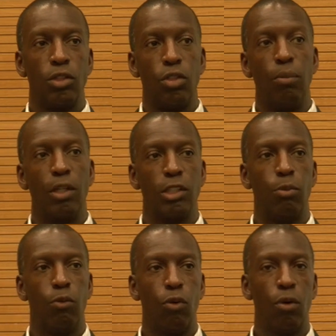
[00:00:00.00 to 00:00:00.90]
months
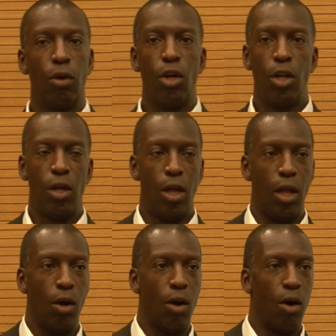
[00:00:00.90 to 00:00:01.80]
before,
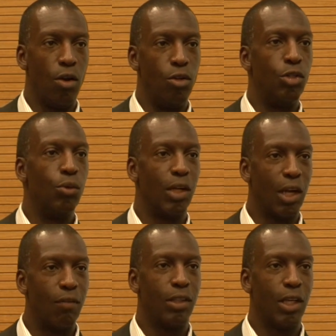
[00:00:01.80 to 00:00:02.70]
are you doing
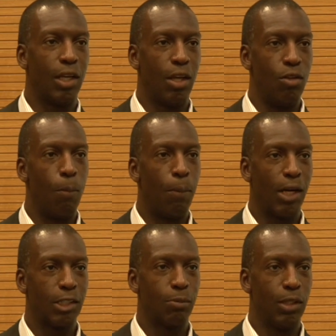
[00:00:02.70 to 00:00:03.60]
everything that you
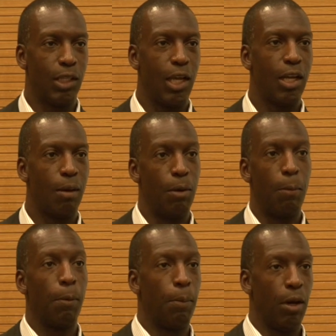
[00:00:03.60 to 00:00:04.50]
possibly can to be
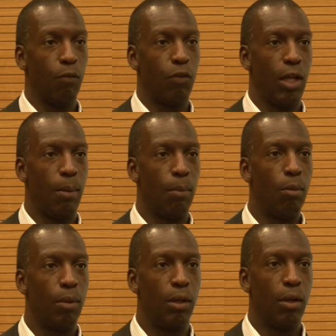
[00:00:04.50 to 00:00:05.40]
prepared for that
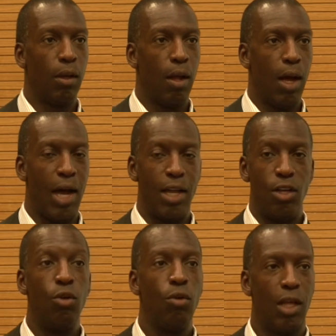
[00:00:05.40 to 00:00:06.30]
moment? I
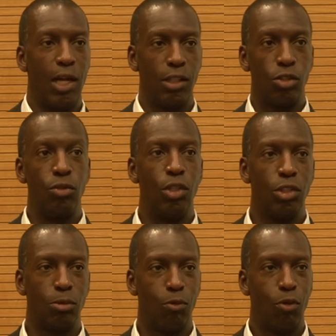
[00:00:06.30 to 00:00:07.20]
knew that 2
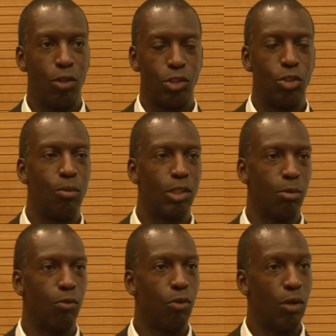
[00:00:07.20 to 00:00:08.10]
years before and 2 months
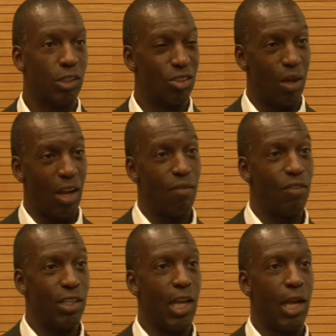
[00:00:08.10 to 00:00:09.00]
before. And so
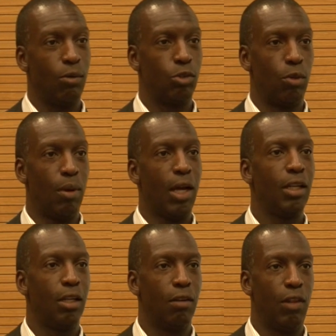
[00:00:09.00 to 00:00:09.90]
every day I was
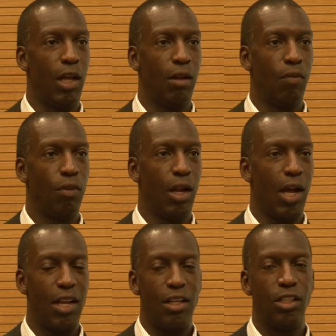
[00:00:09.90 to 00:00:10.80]
reminded of that
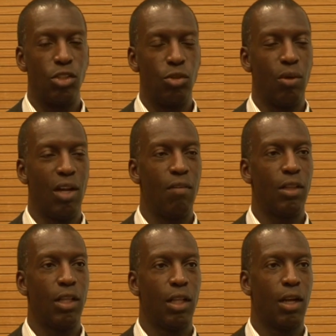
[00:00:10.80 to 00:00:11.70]
I need to do
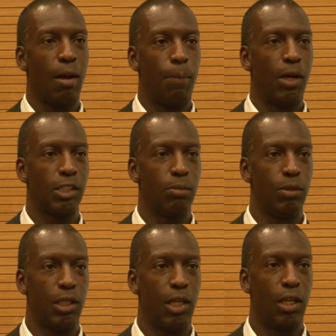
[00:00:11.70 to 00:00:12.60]
everything that I possibly
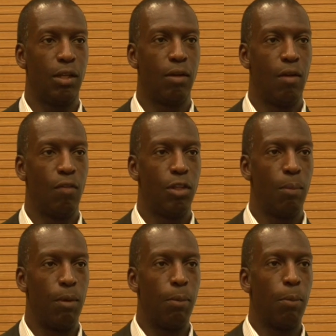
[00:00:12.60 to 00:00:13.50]
can to
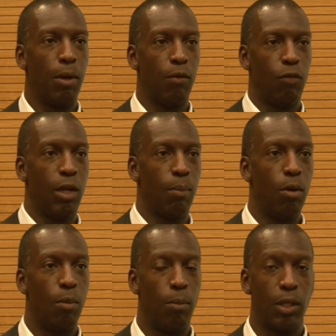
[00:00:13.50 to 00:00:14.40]
be prepared for that
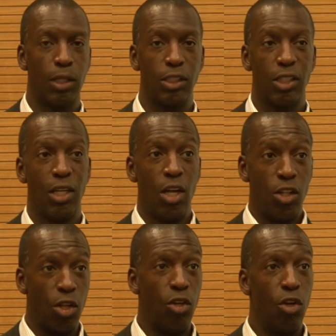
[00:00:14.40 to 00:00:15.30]
moment, because
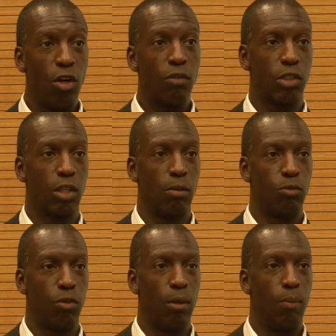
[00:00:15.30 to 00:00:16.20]
the nerves come
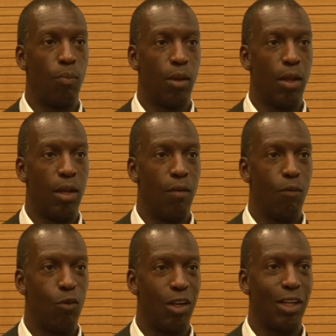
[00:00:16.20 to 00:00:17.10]
from
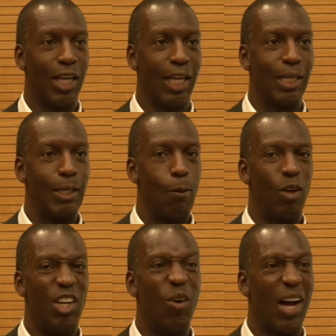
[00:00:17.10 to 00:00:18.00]
feeling like,
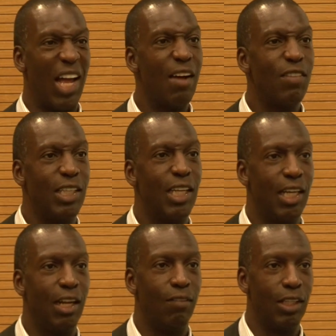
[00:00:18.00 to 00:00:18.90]
well, no, I haven't
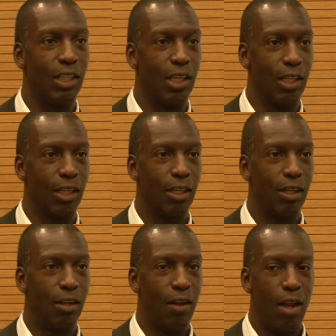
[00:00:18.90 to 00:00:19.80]
done everything.
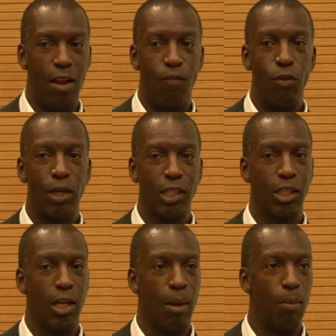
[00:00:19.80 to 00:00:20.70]
And if you get
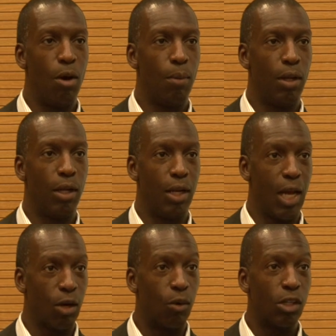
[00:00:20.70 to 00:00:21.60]
to that moment and
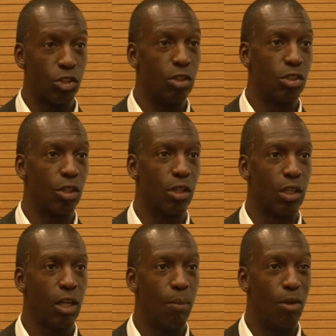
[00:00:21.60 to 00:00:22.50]
that question is going to
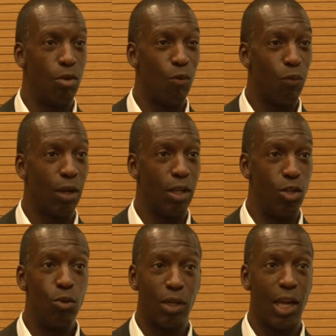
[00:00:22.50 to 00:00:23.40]
come and
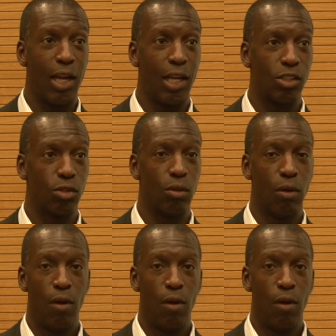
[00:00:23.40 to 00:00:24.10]
you can't answer,